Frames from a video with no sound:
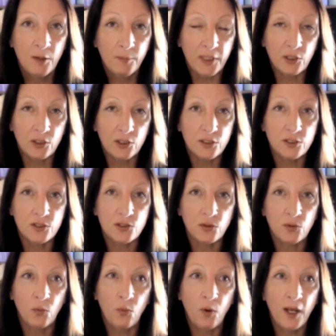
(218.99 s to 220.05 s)
because
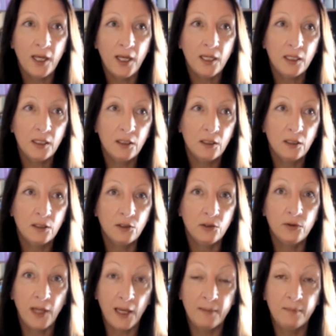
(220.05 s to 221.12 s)
where
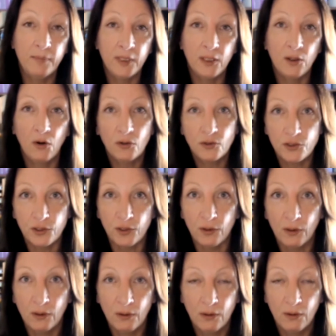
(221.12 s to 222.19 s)
you can be
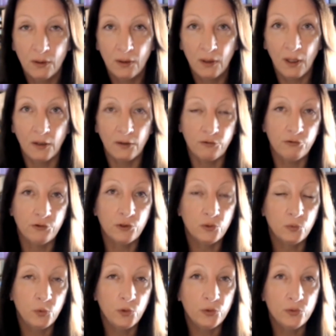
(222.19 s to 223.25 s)
gotten uh, through
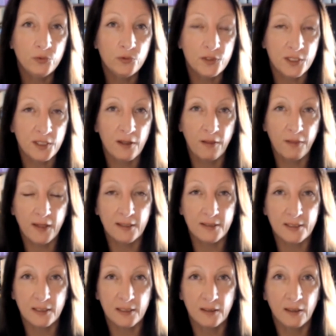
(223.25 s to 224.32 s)
your wounds and the
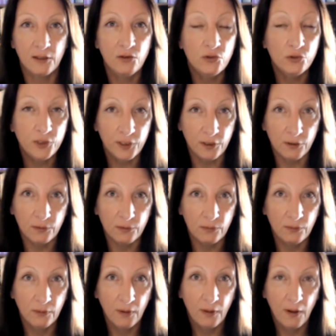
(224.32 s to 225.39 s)
things that annoy
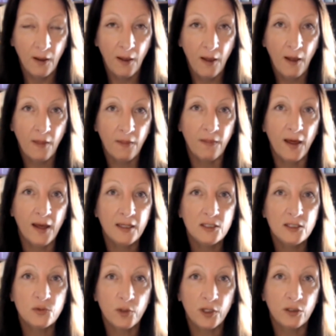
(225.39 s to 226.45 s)
you, that
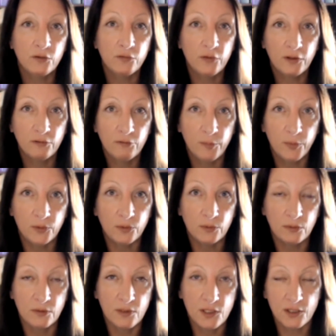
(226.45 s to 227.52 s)
is where you're
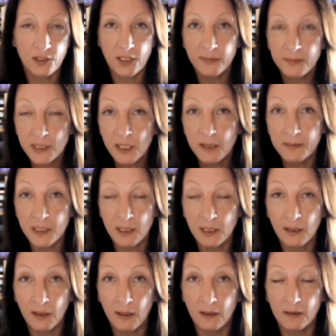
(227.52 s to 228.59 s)
vulnerable. So sometimes
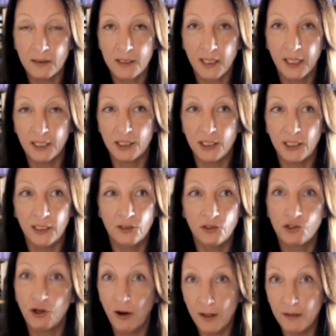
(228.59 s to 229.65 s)
in class, I actually
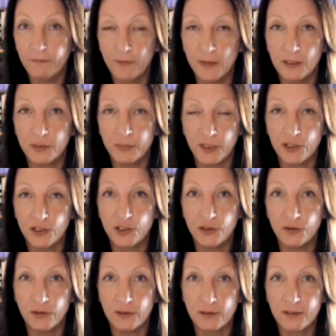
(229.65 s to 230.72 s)
try and offend my
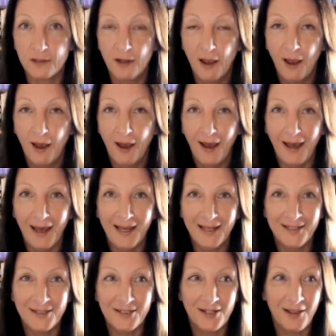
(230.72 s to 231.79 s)
students.
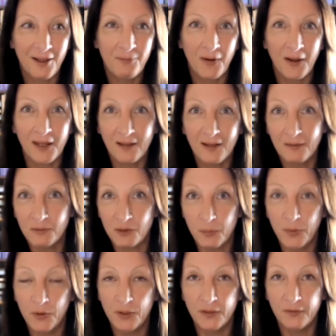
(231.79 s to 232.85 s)
And then I get them to a
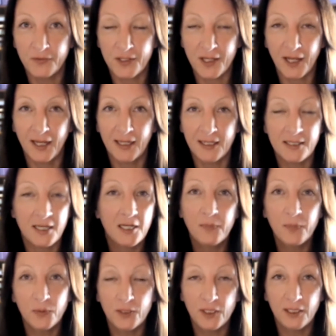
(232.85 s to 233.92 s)
point of saying, Is
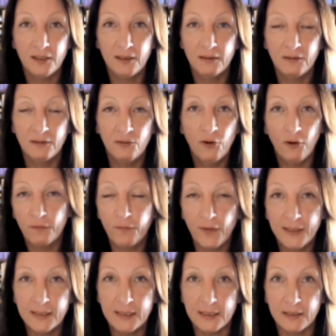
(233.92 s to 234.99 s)
anybody not
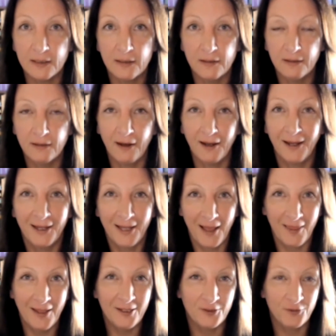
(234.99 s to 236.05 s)
offended? And I
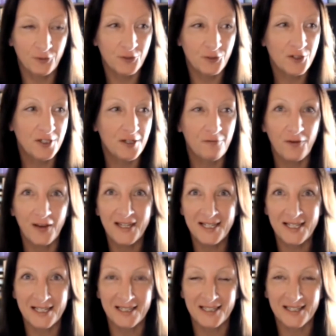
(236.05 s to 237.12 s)
get these frosty
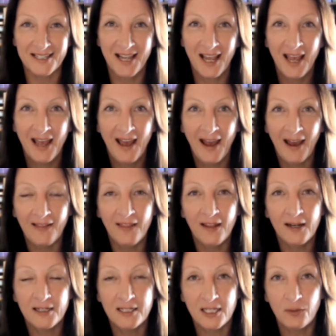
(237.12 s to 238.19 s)
faces. And
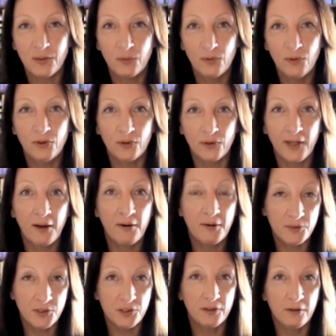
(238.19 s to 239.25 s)
then I said, Well, look, now
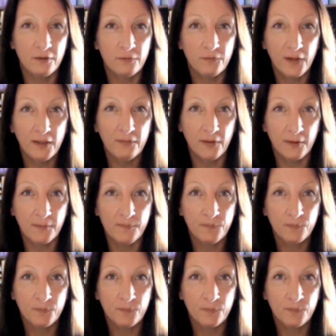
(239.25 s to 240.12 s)
I'm doing you a favor